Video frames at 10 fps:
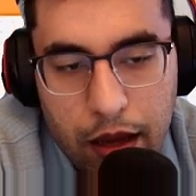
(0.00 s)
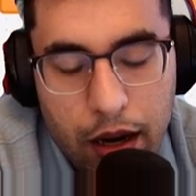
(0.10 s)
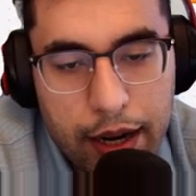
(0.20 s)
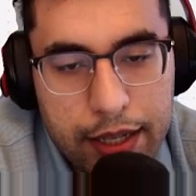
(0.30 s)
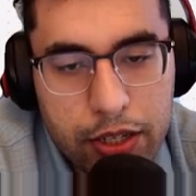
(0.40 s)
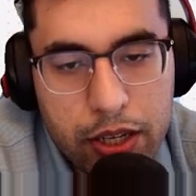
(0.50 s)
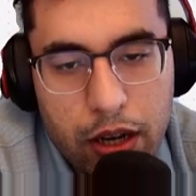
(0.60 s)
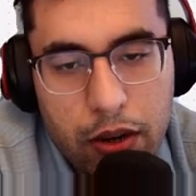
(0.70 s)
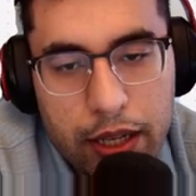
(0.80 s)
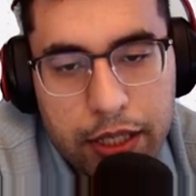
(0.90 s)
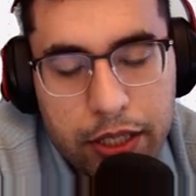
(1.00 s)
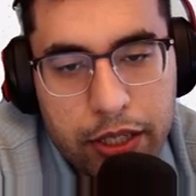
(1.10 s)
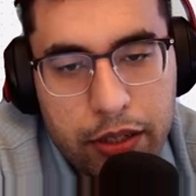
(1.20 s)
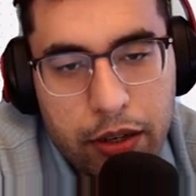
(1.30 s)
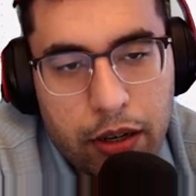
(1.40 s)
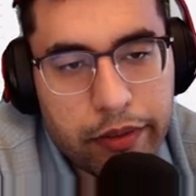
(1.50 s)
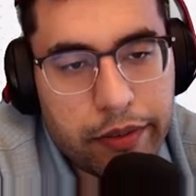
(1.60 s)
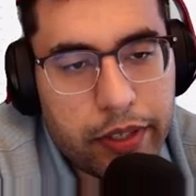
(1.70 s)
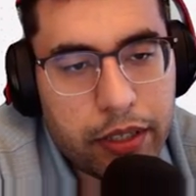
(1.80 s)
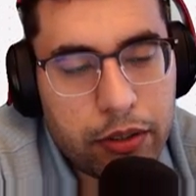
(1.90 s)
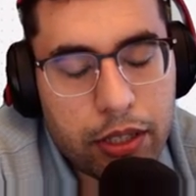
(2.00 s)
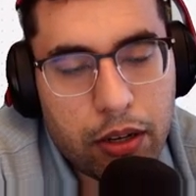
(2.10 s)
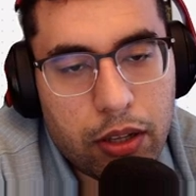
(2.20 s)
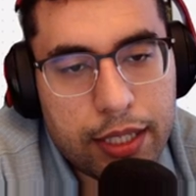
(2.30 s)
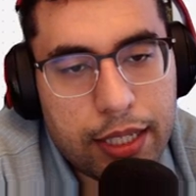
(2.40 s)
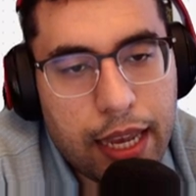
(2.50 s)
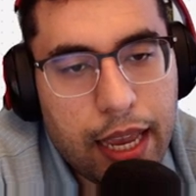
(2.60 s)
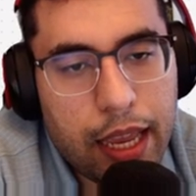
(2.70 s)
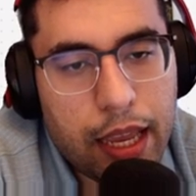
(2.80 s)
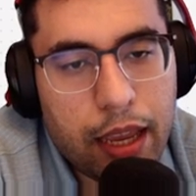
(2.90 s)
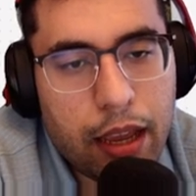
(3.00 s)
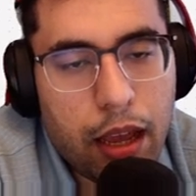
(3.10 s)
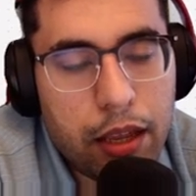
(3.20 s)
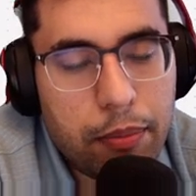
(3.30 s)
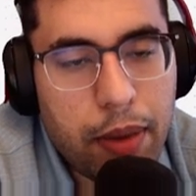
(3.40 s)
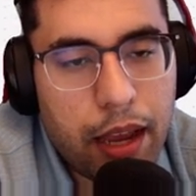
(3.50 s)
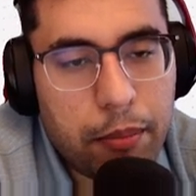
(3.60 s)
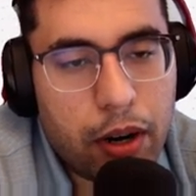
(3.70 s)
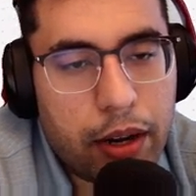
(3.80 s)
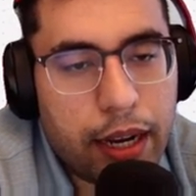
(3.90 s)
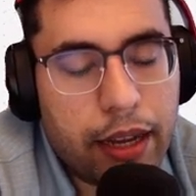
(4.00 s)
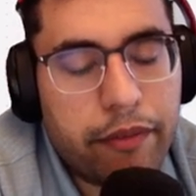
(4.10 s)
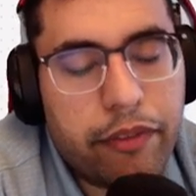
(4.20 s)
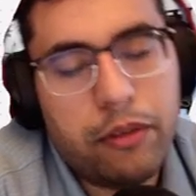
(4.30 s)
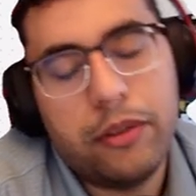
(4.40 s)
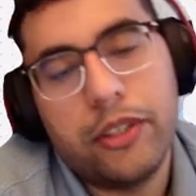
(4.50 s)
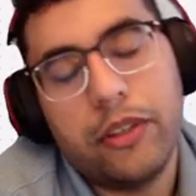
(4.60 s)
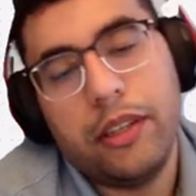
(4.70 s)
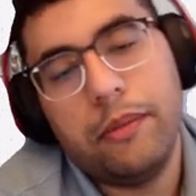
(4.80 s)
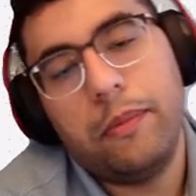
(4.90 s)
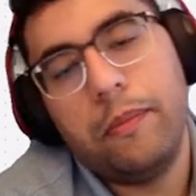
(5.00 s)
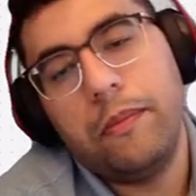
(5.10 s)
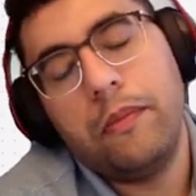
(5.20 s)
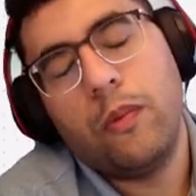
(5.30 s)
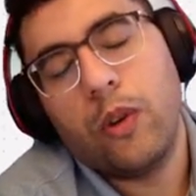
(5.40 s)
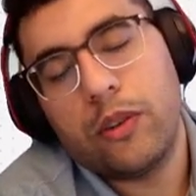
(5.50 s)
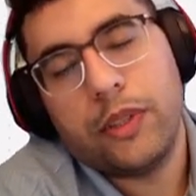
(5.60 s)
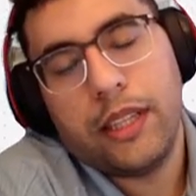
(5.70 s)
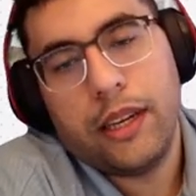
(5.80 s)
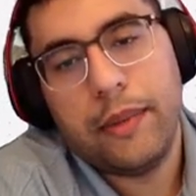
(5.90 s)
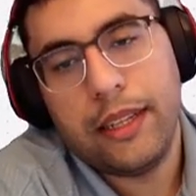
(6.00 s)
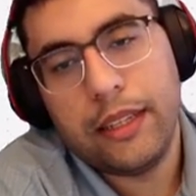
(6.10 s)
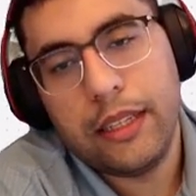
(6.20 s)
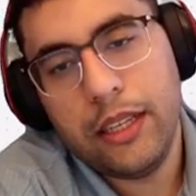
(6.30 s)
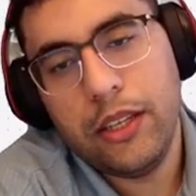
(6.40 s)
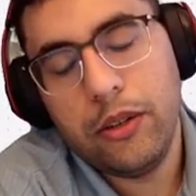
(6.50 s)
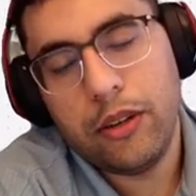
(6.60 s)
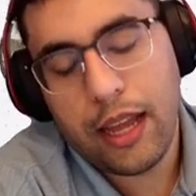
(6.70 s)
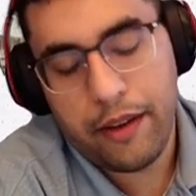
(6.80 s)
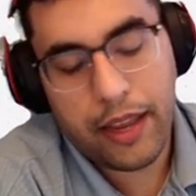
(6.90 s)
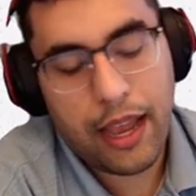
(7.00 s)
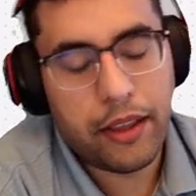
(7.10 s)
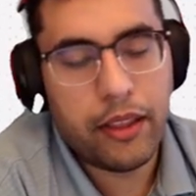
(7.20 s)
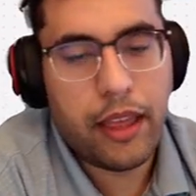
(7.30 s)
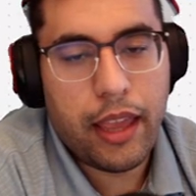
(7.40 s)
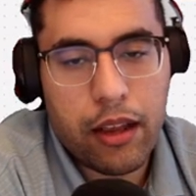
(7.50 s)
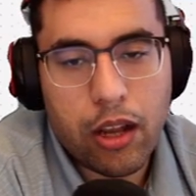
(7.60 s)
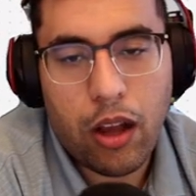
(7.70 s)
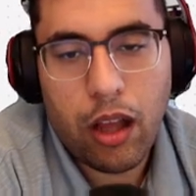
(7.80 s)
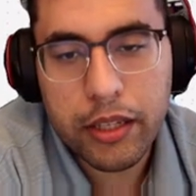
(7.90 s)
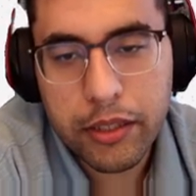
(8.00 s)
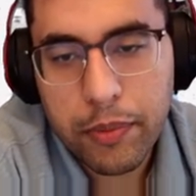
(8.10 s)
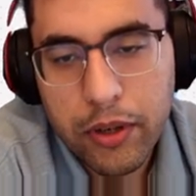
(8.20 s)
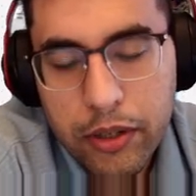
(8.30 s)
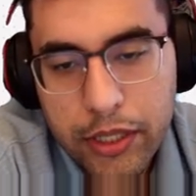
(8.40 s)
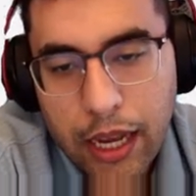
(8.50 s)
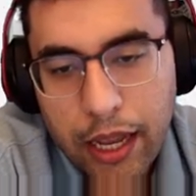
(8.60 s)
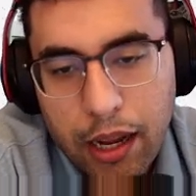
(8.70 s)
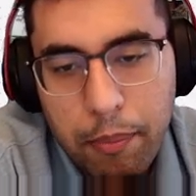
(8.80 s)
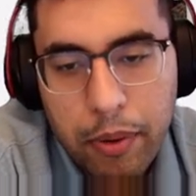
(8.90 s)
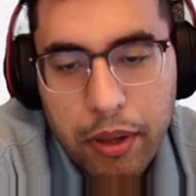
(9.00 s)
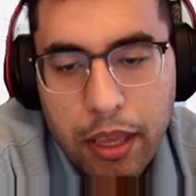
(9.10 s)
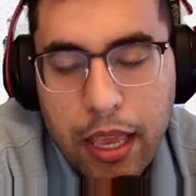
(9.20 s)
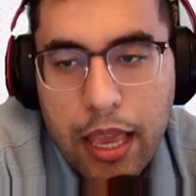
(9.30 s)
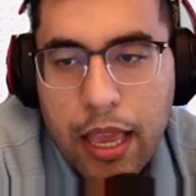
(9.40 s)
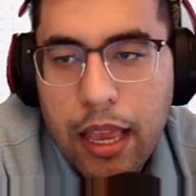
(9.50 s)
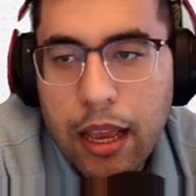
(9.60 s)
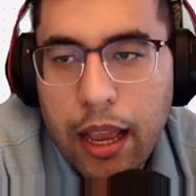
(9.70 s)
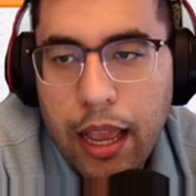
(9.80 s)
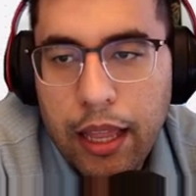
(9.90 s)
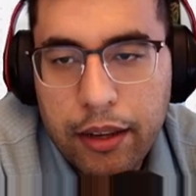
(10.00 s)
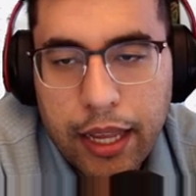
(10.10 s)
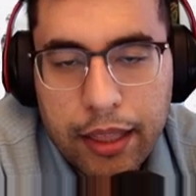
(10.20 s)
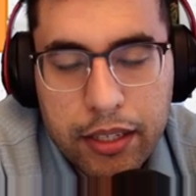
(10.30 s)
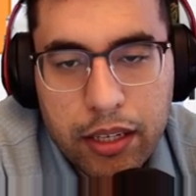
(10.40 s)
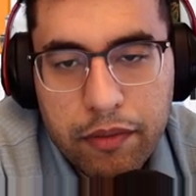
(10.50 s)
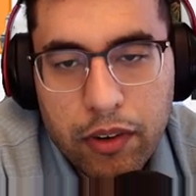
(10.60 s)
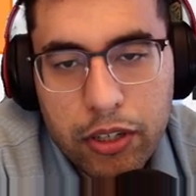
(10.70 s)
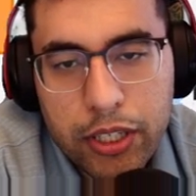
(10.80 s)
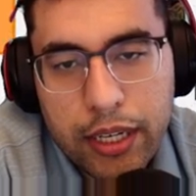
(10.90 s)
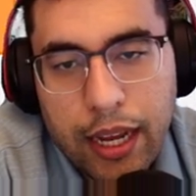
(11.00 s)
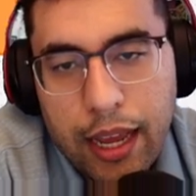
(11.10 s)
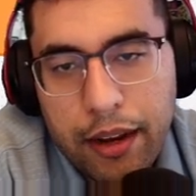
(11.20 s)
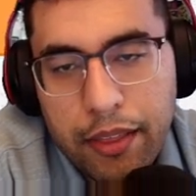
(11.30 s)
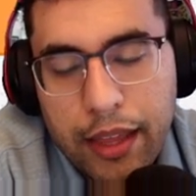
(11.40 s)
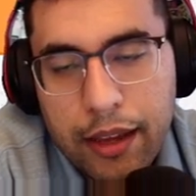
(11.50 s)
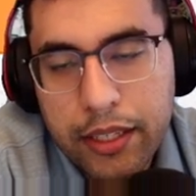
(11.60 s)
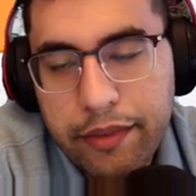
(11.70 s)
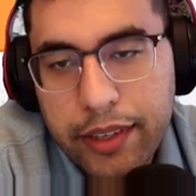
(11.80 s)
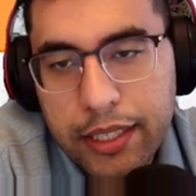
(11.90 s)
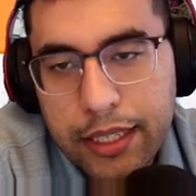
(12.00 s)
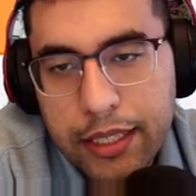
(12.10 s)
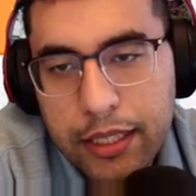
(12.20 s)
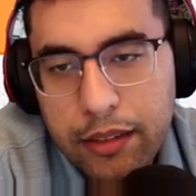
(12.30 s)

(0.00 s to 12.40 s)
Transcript: all right, so let's just do overview. So let's say you paid a marketing influencer and you worked with them and you kind of calculate a cost per sign up and you get this conversion. I had 1,000 visits